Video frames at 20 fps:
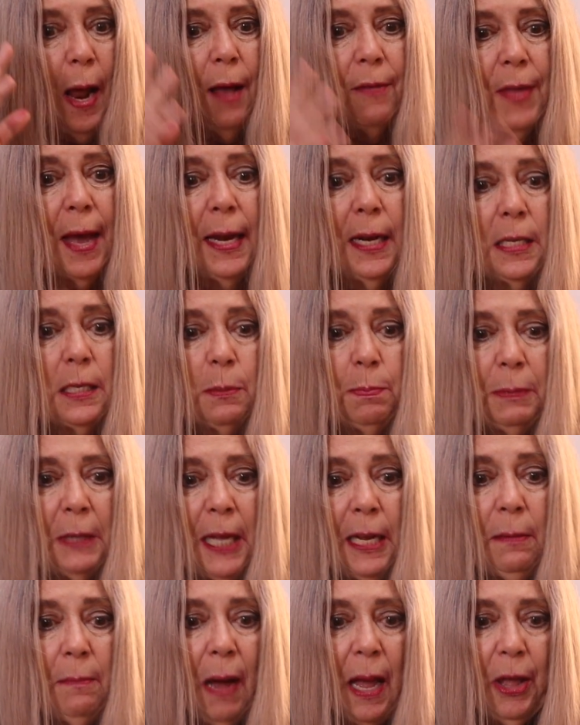that
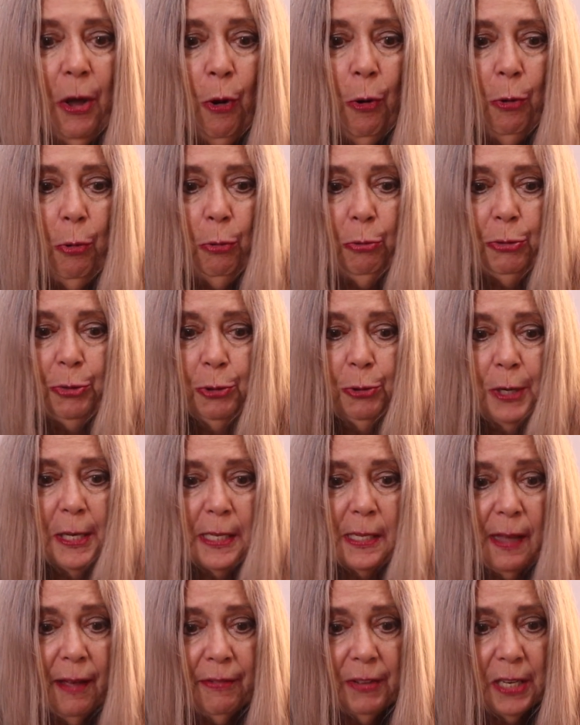explained my whole
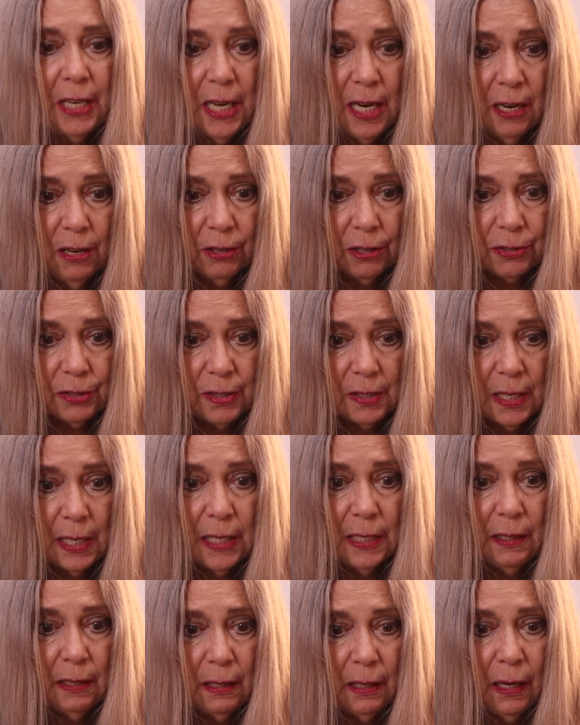37 years
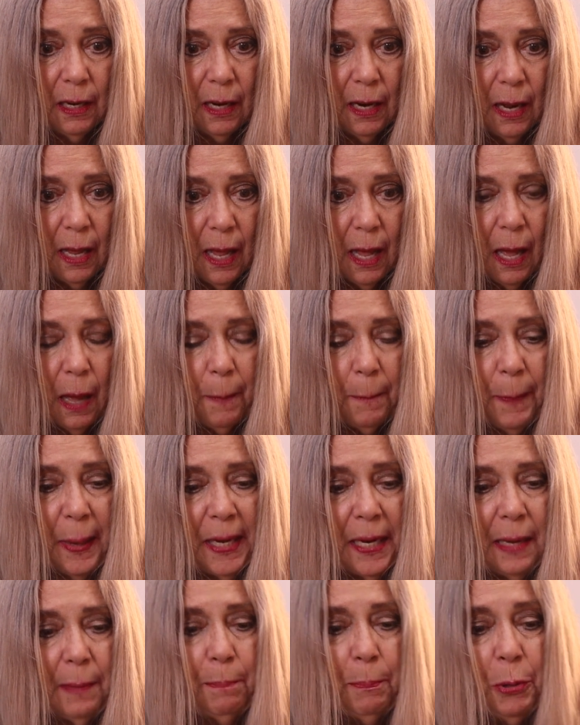
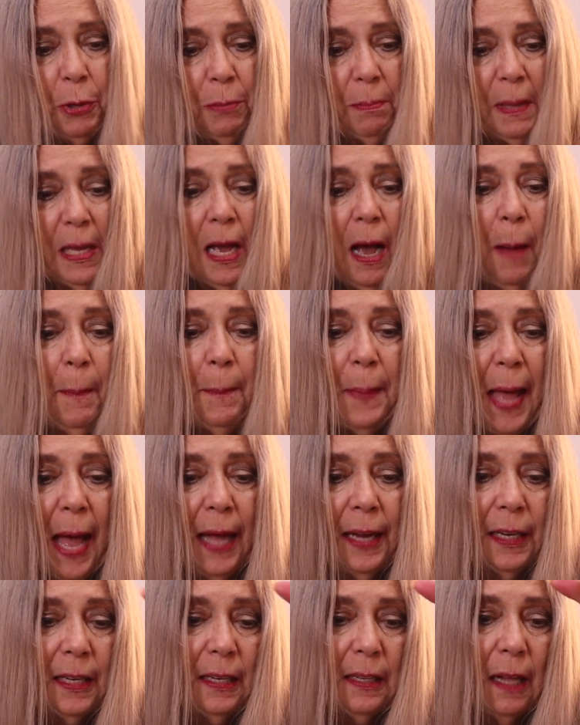but it put me up
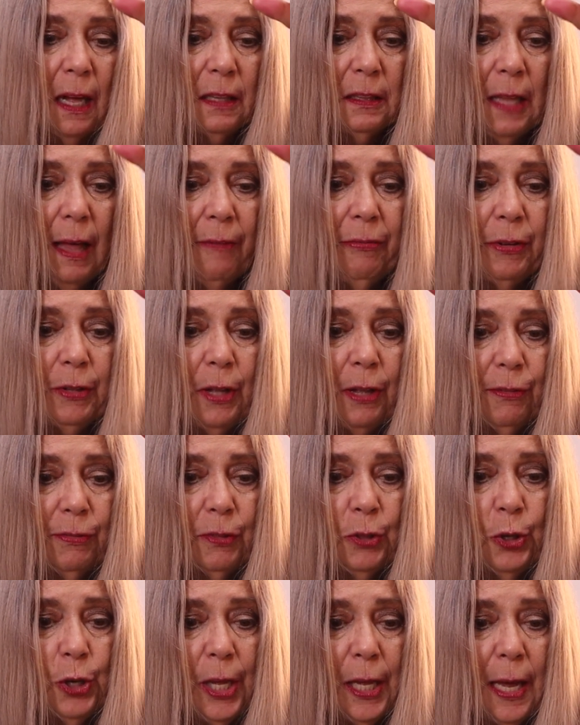at a level of
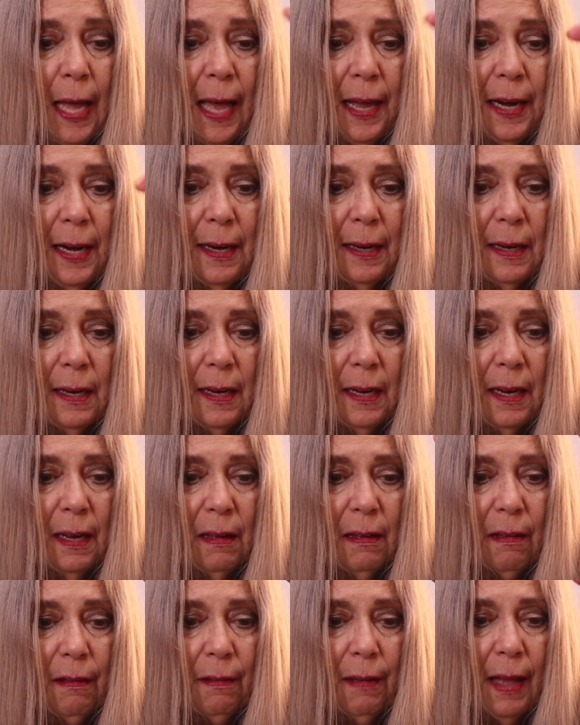looking at it
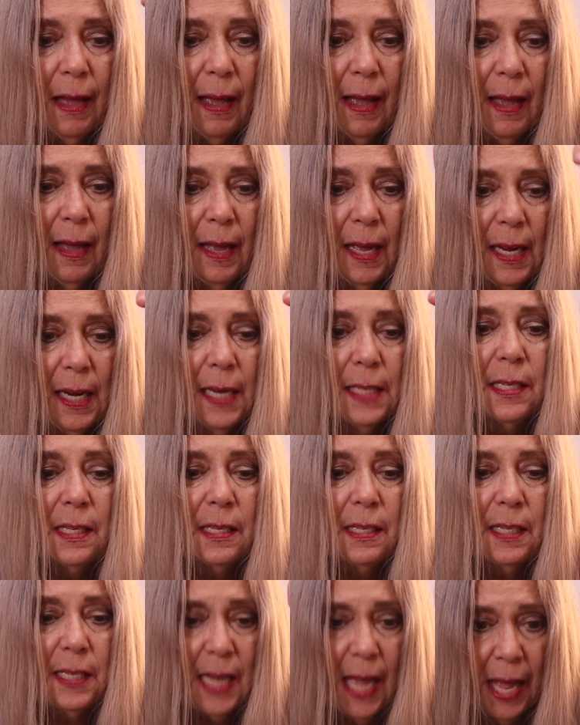in its
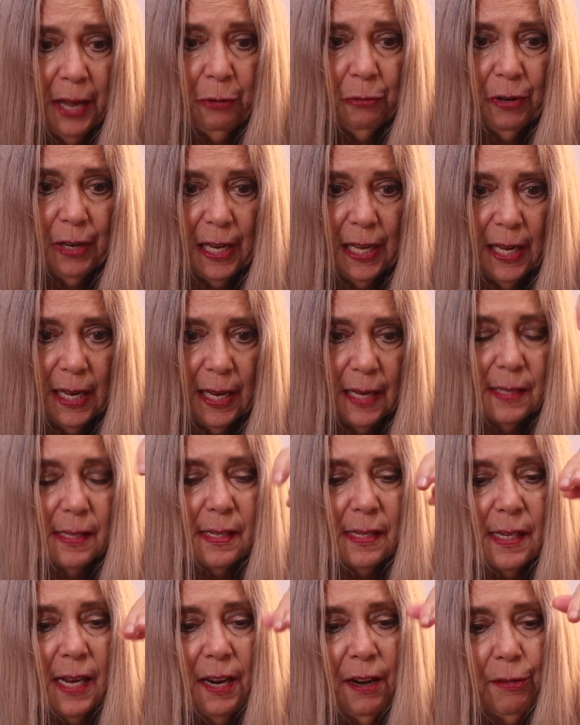integrity
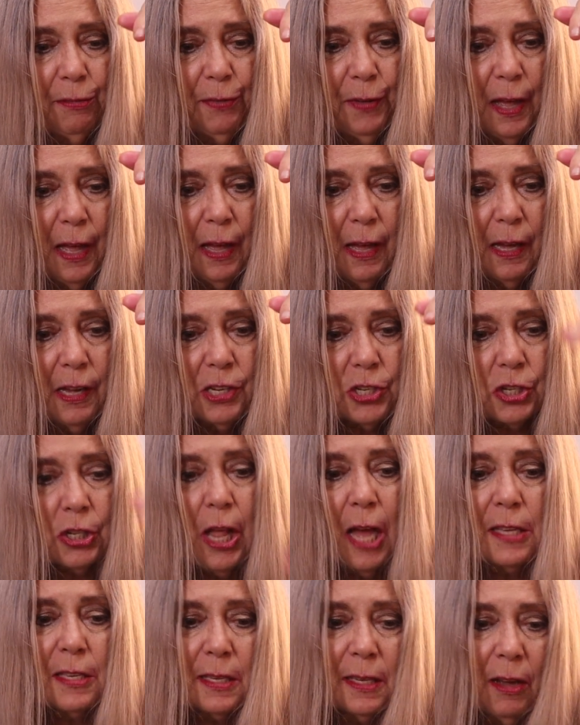instead of
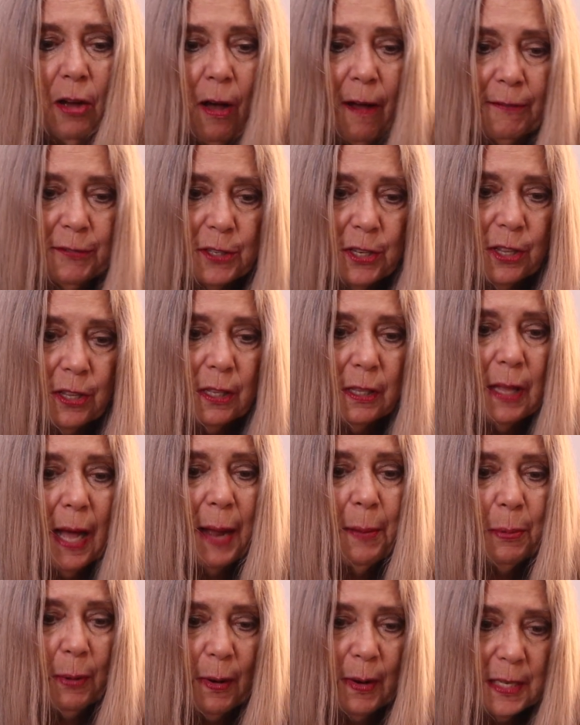schlossing off to the
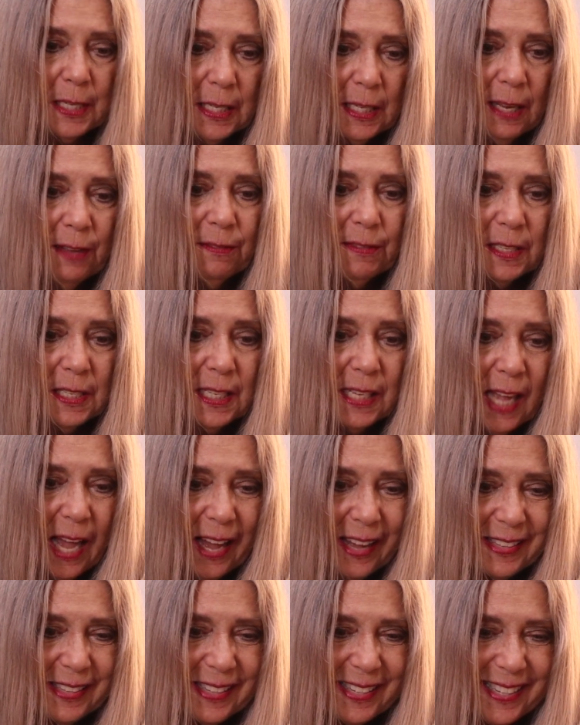library to give the
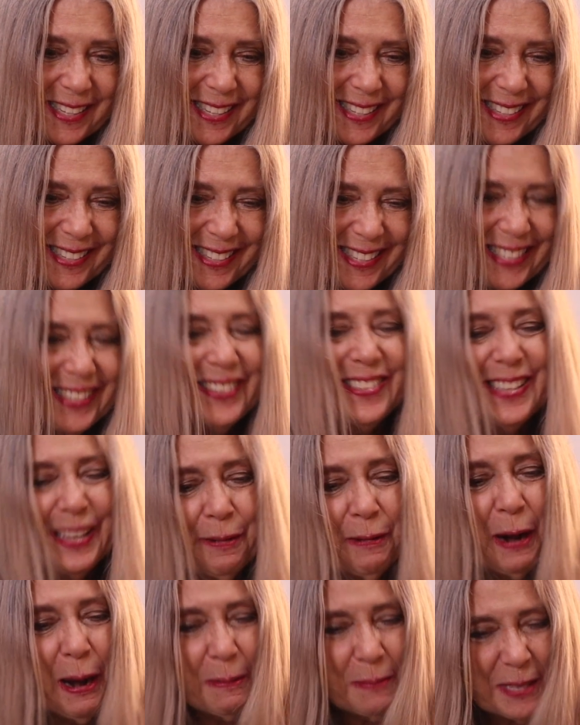test. Do you
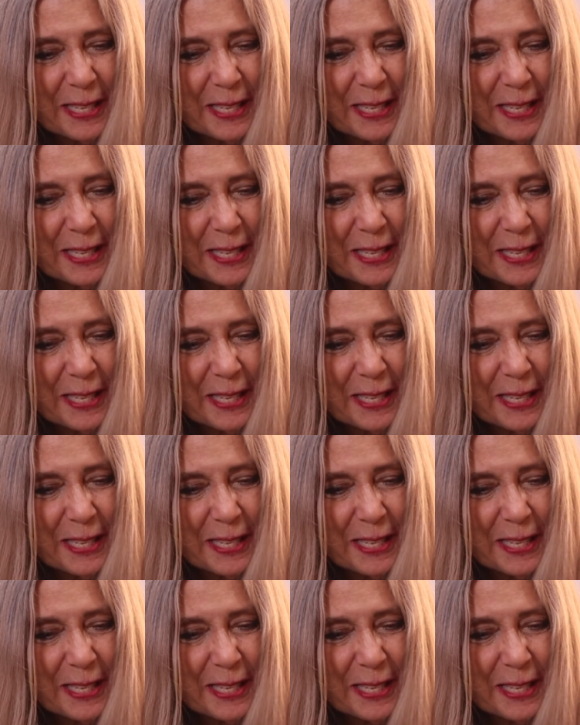see what I'm